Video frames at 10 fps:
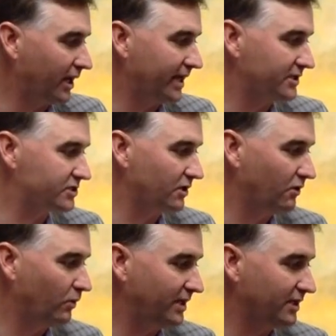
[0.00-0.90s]
plans so
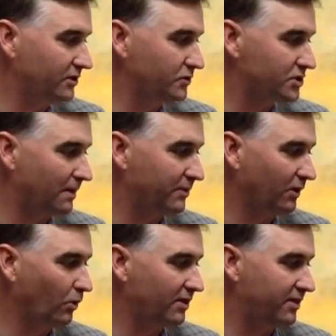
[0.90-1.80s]
that we can do
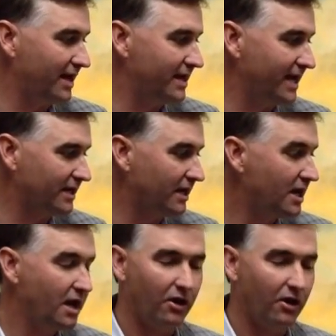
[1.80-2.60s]
something with that data